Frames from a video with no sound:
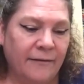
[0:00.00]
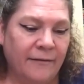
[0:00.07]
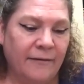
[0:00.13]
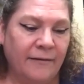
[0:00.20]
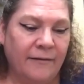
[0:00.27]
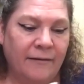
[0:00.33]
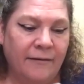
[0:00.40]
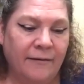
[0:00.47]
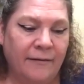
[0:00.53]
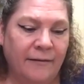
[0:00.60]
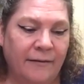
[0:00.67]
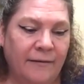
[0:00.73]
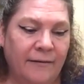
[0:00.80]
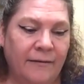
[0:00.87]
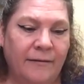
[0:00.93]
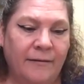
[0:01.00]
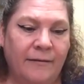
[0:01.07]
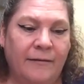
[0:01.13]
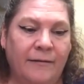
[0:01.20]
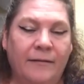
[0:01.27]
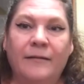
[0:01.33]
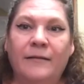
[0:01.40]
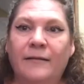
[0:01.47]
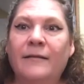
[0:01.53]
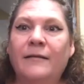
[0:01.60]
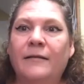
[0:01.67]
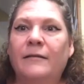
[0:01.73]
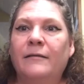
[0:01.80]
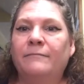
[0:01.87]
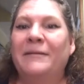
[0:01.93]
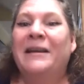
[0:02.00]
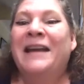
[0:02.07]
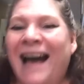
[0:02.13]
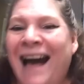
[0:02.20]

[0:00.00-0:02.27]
(not speaking)